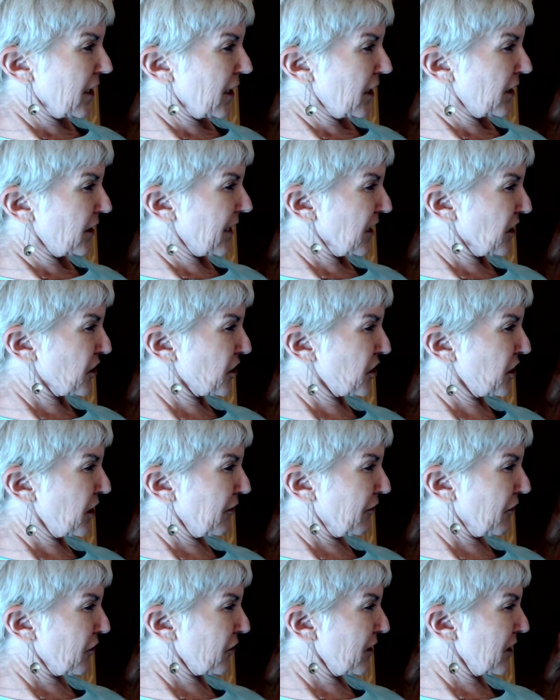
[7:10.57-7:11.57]
They
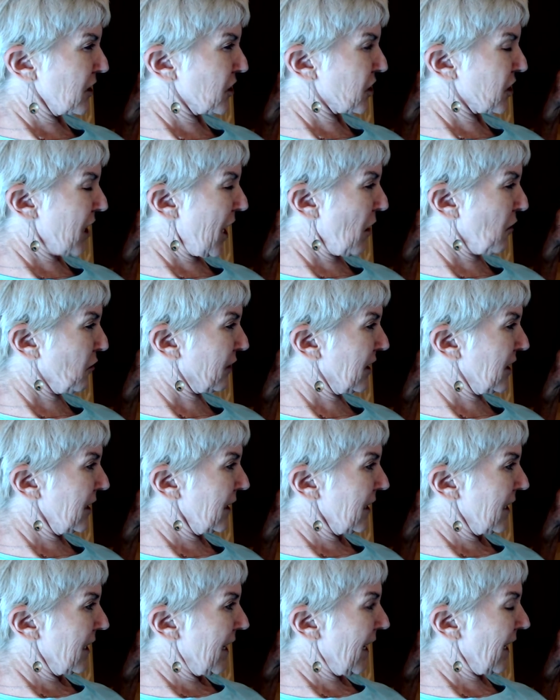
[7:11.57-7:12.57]
shivered and shouted,
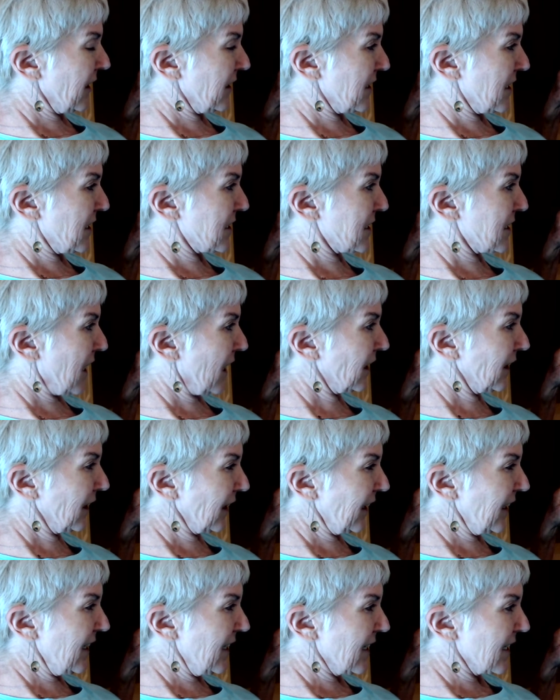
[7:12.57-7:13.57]
and
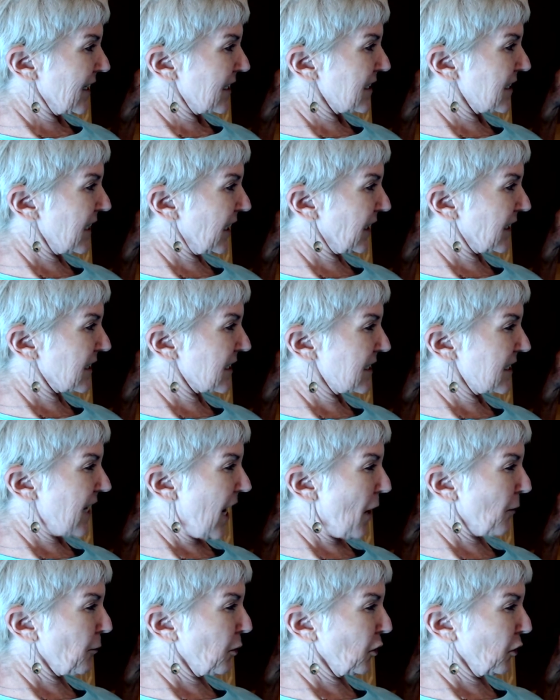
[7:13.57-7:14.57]
suddenly 6
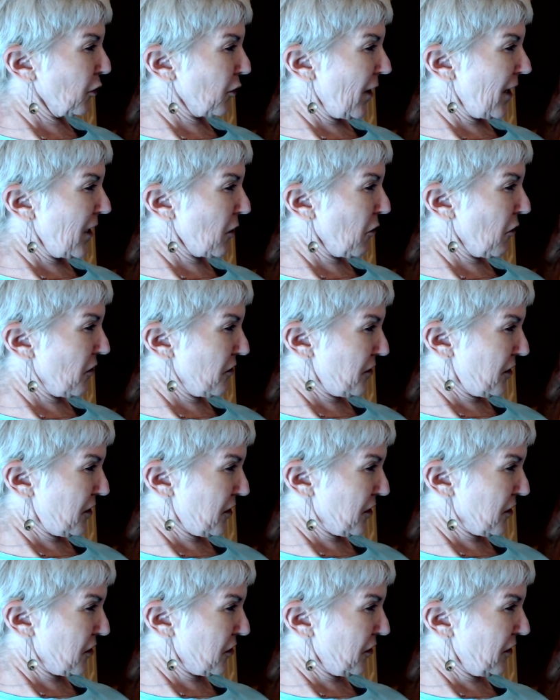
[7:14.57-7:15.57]
dapple gray horses
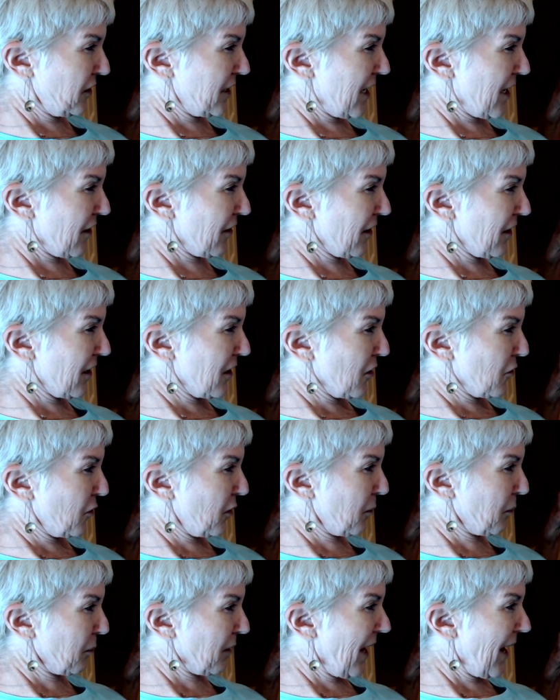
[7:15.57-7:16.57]
stood there,
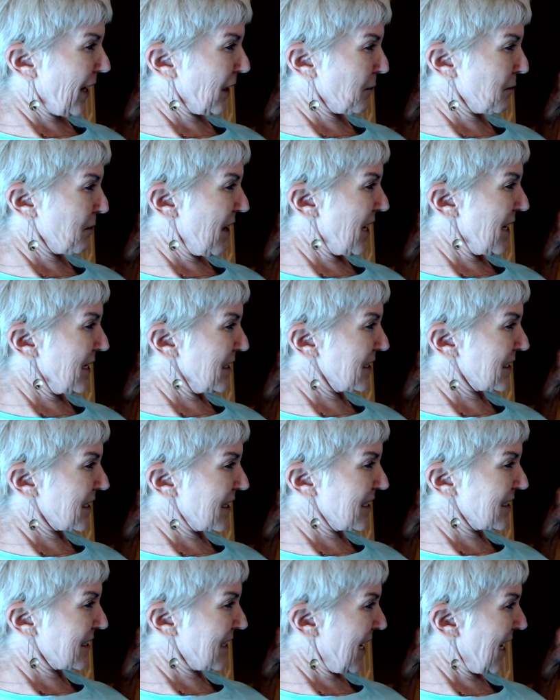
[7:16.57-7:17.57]
with black manes
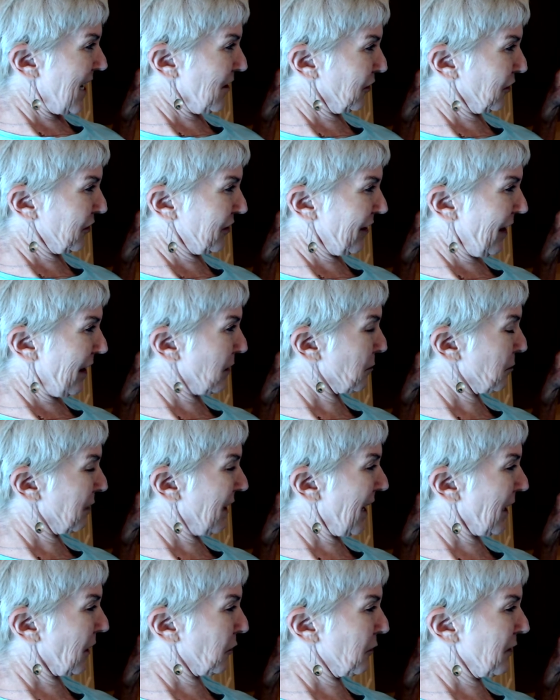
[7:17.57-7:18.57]
and tails like
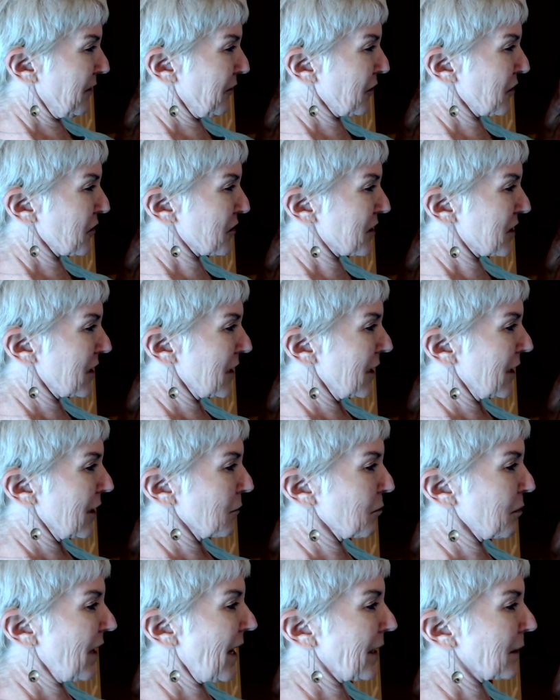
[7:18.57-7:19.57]
black rivers,
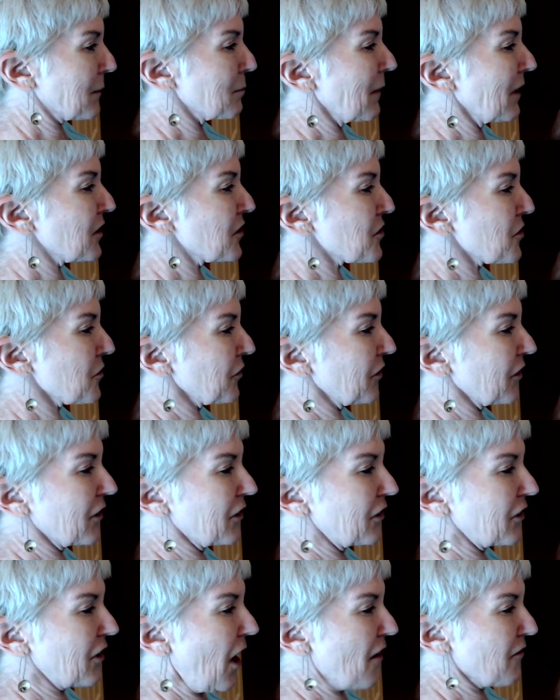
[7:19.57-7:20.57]
black muzzles as
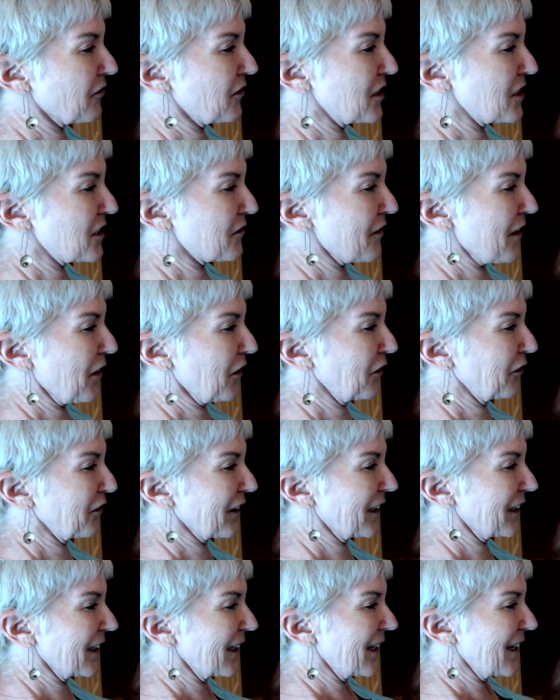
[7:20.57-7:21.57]
soft as velvet,
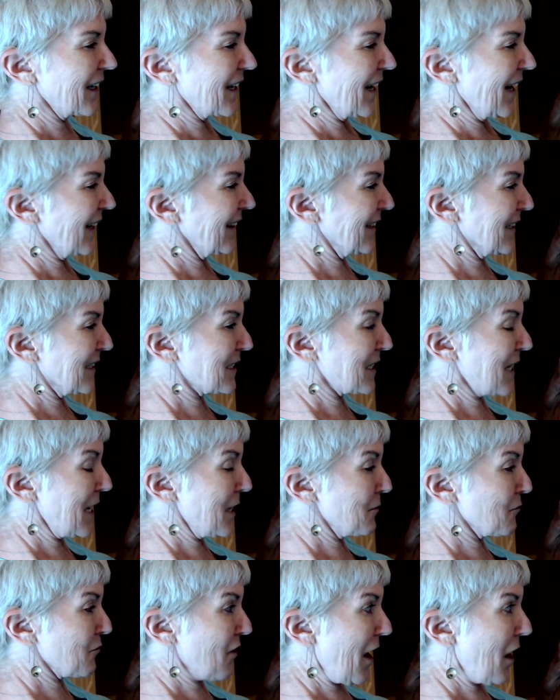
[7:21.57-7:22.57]
and the
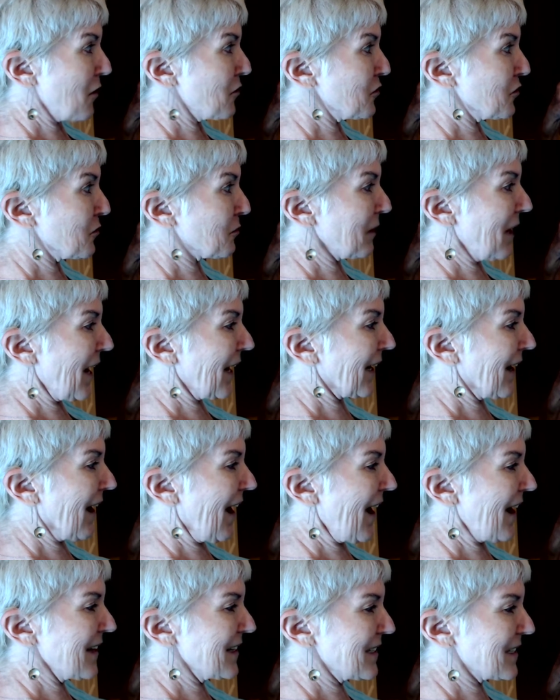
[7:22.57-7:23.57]
same round black
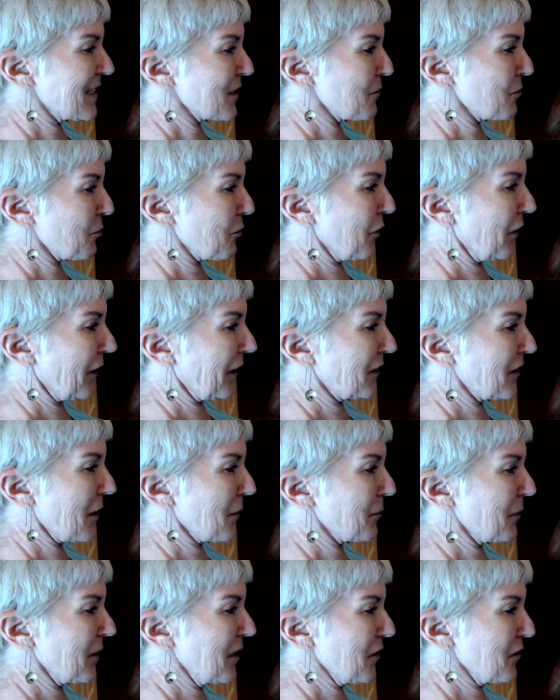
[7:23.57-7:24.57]
eyes and pricked up
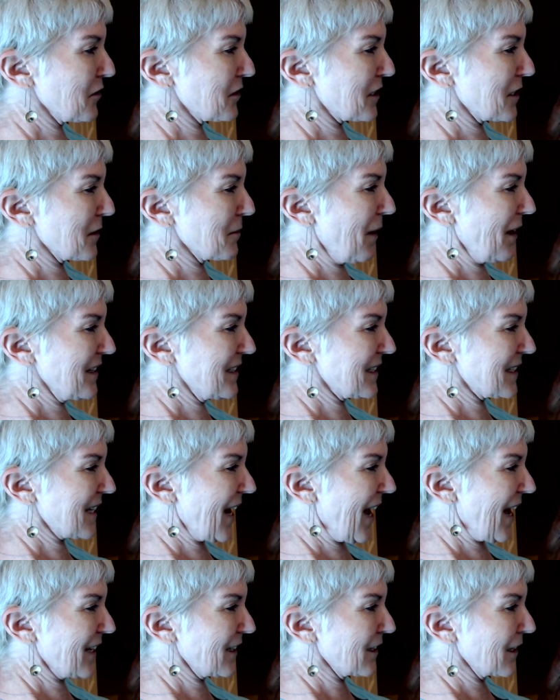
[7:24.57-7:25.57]
ears the mice
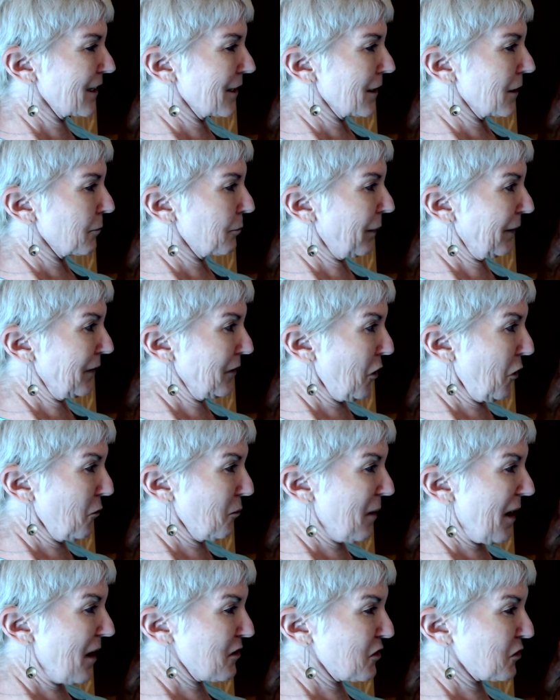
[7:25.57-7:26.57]
had, but no
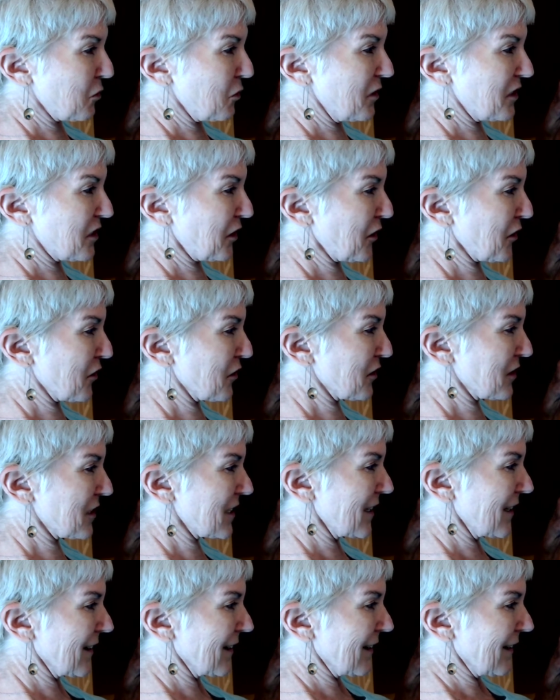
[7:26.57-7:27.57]
mouse whiskers.
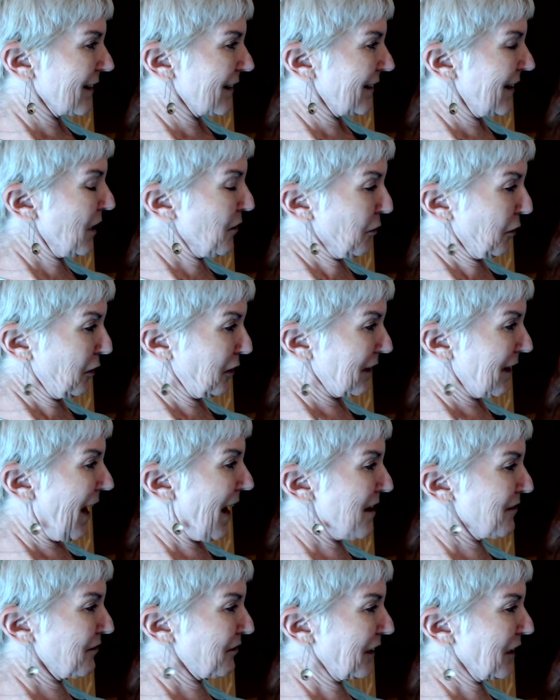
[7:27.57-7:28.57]
They were
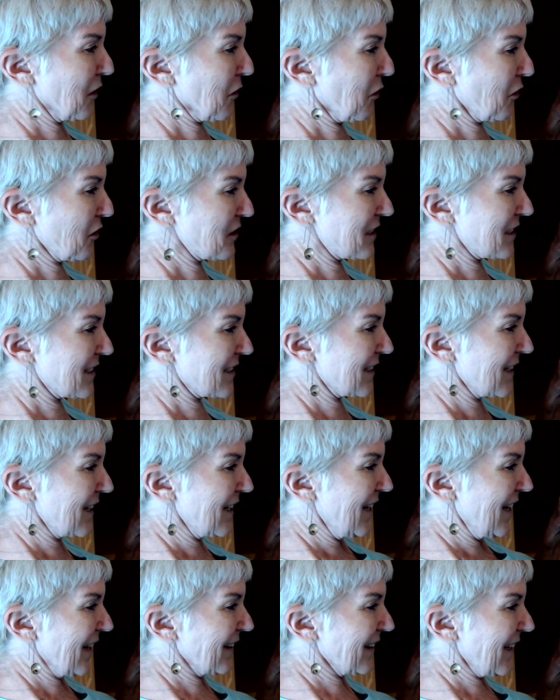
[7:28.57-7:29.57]
lively horses,
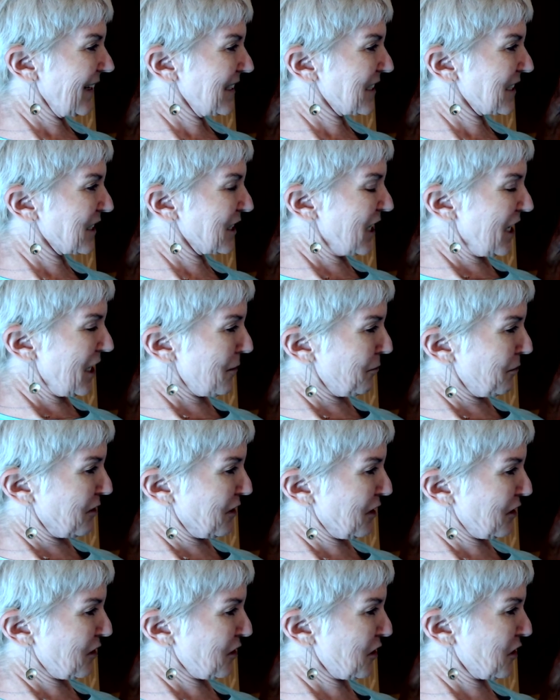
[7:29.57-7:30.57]
and they stamped
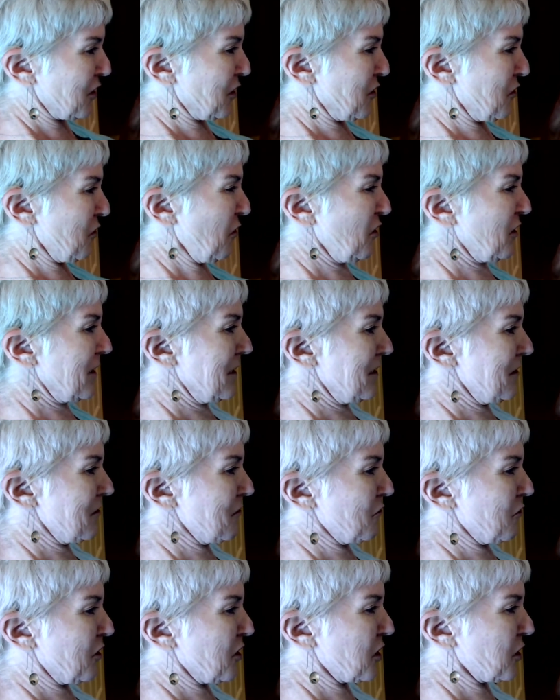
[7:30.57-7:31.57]
and snorted and
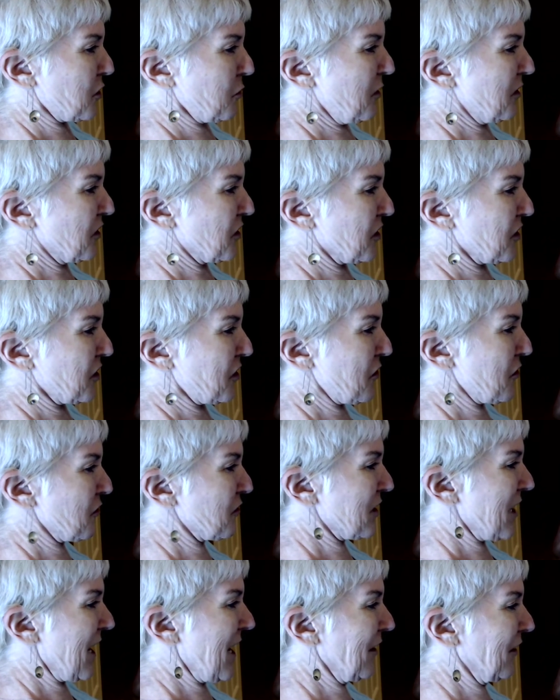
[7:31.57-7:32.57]
switched their
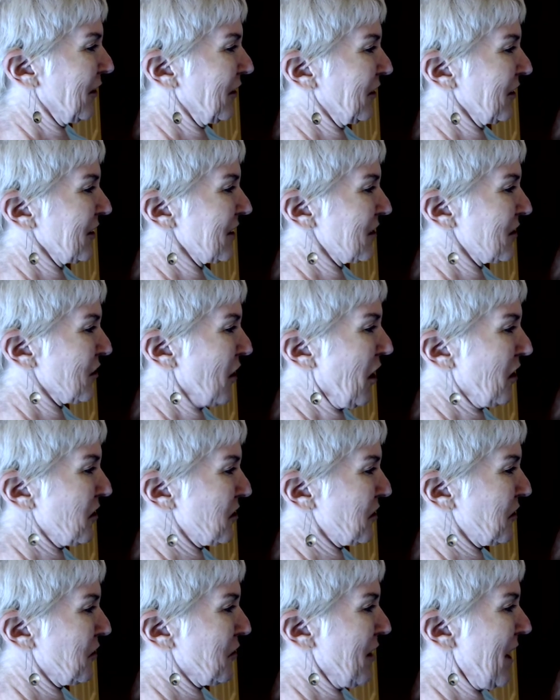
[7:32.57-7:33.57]
tails and tossed
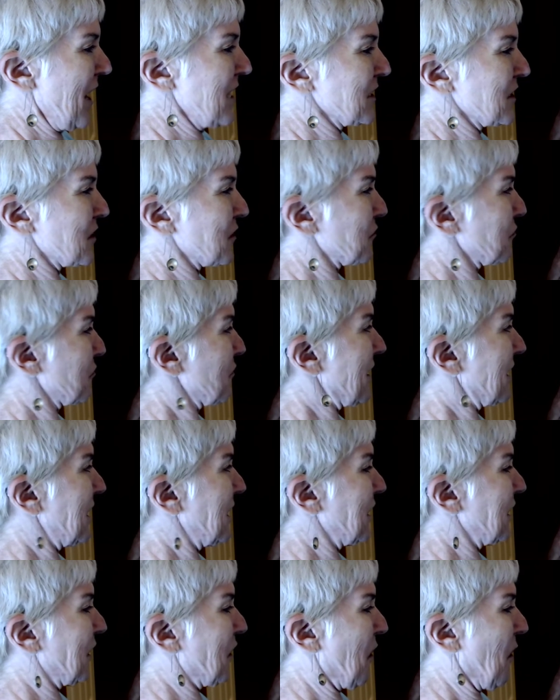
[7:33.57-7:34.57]
their heads, ready to
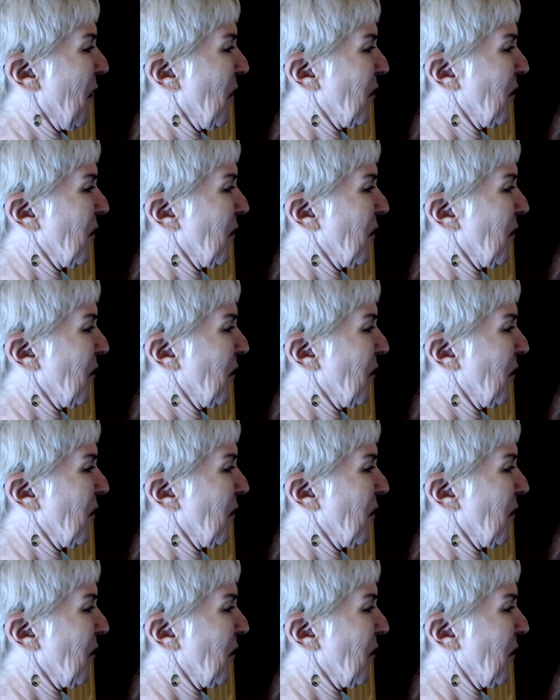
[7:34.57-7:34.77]
go.